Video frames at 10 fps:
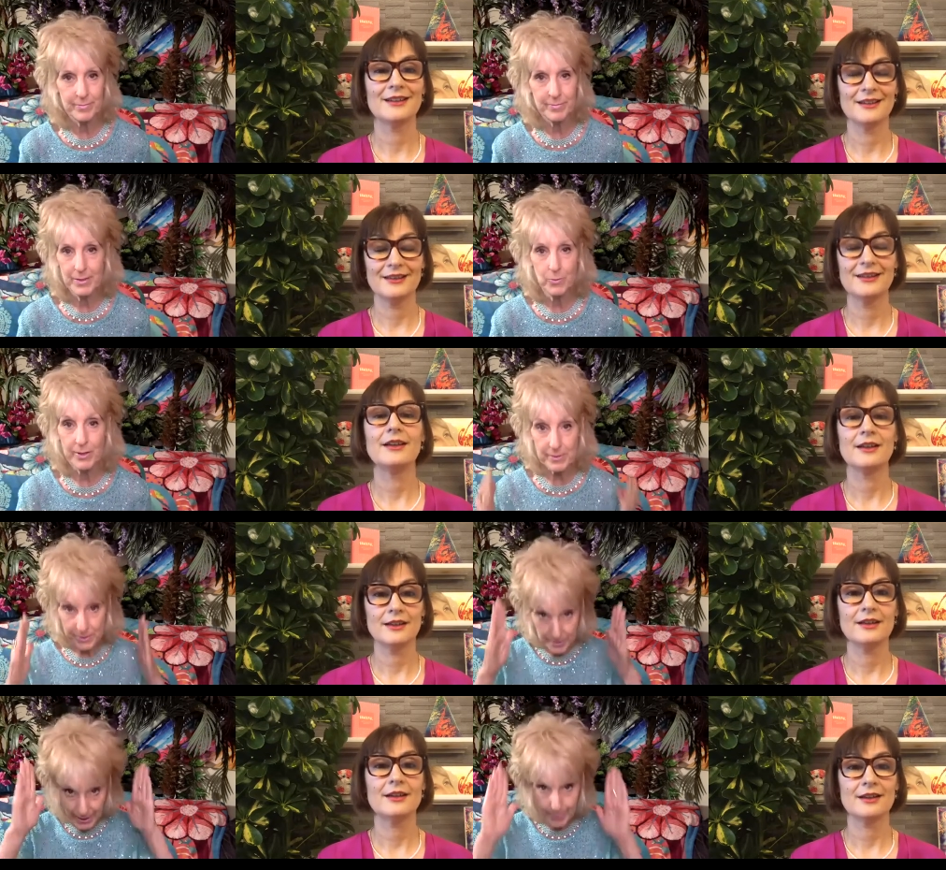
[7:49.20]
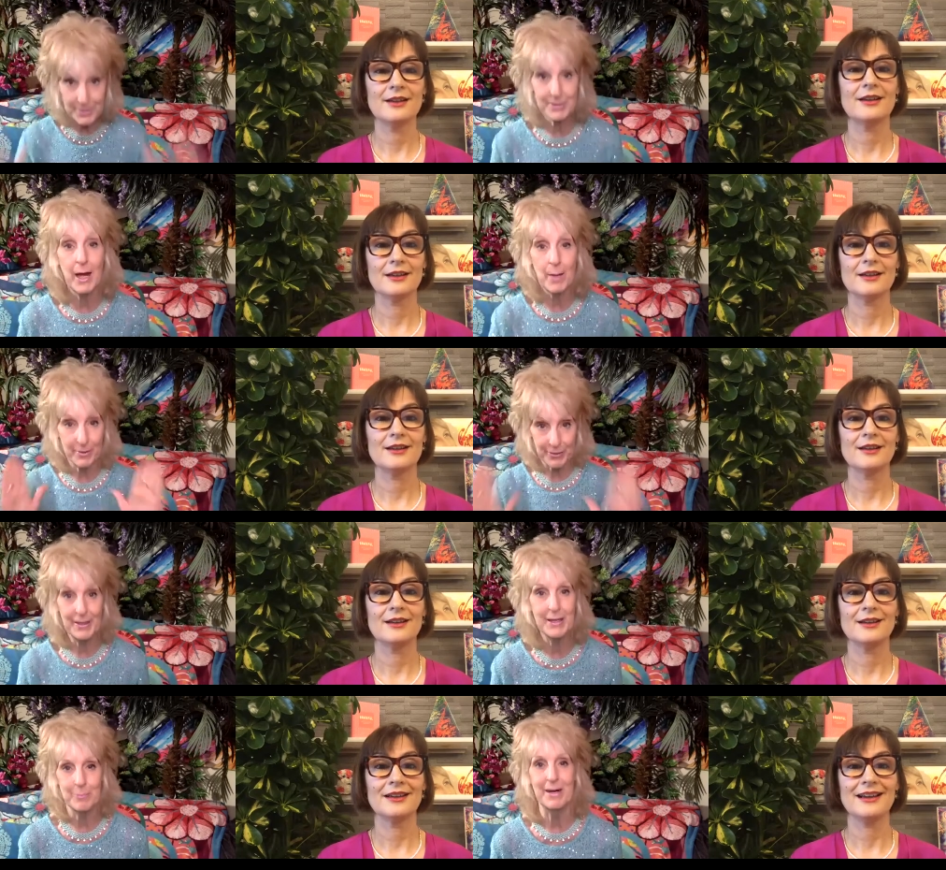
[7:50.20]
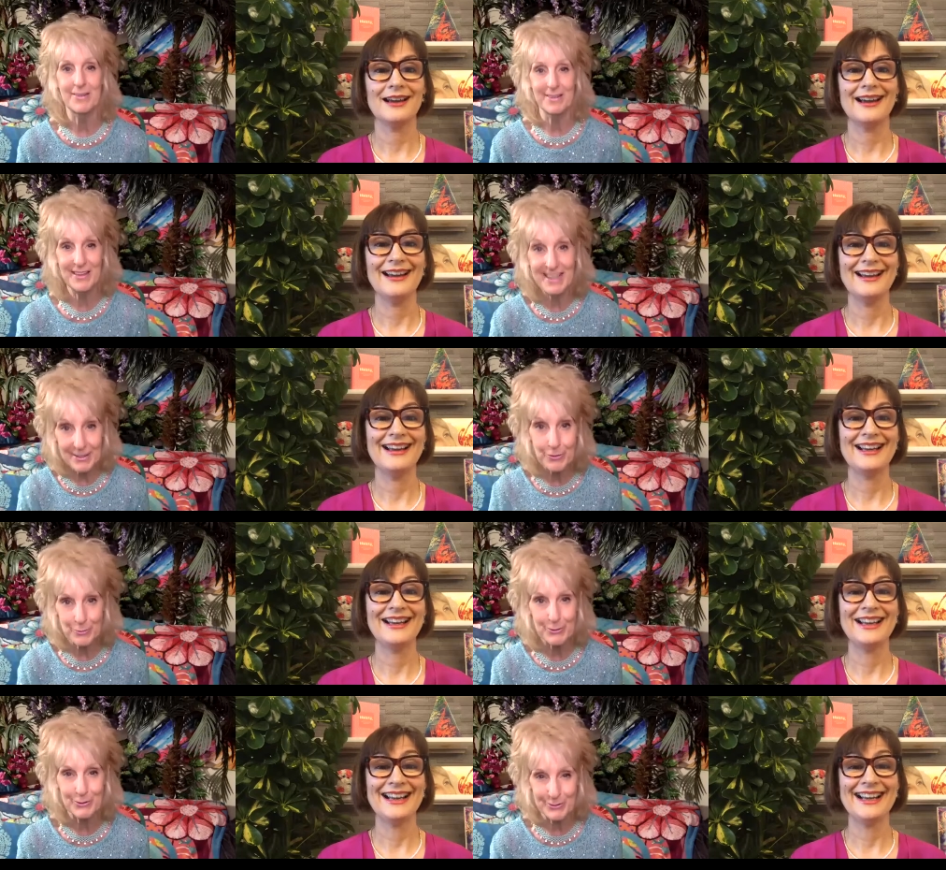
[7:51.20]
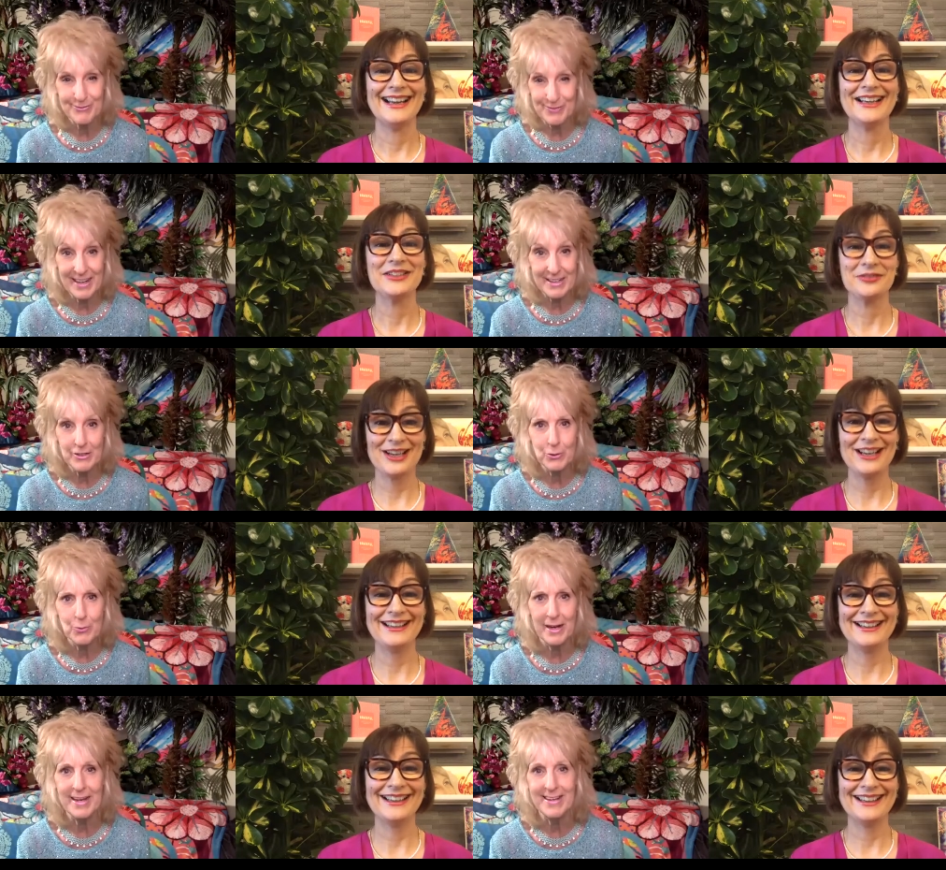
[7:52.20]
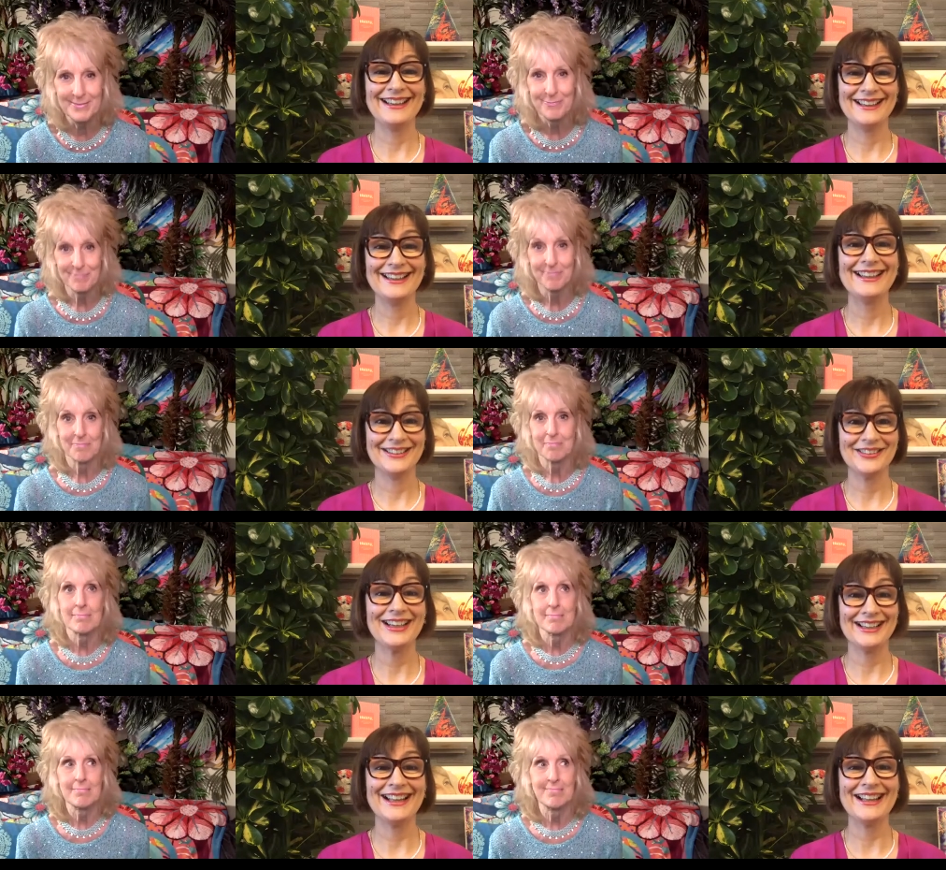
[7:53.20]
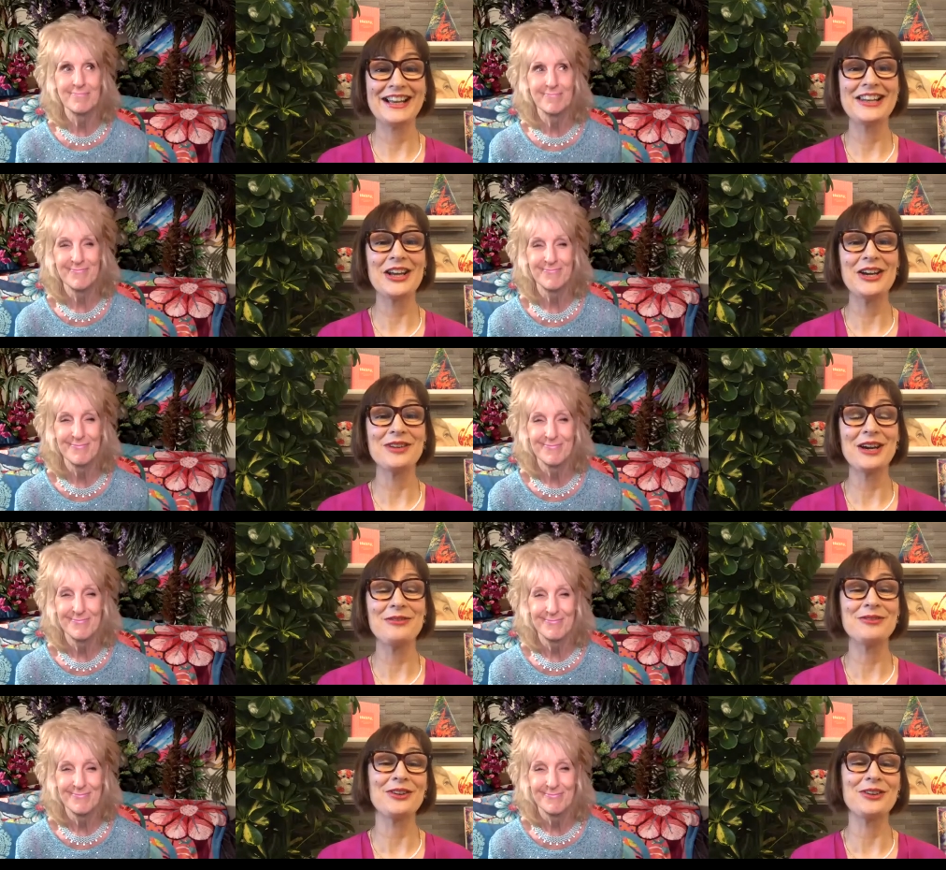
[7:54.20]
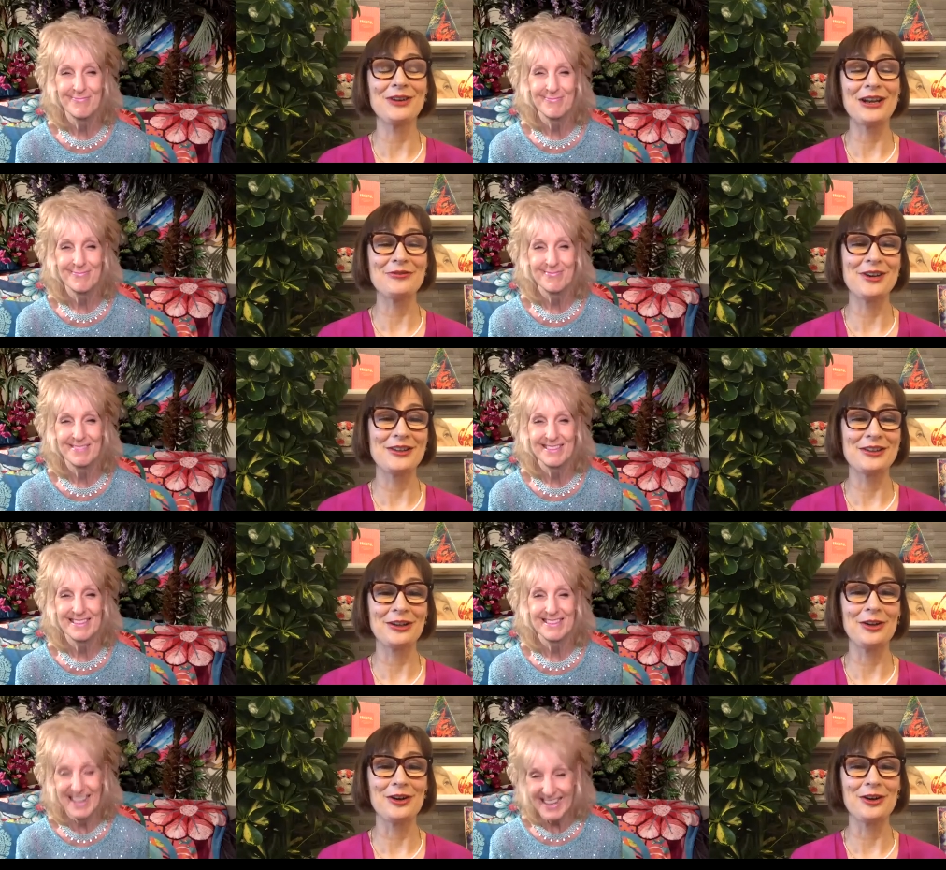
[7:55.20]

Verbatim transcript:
Speaker 1: anyway this is time to stop and think about it think it through find a new right. way Right. And I love how we've
Speaker 2: got the grandfather clock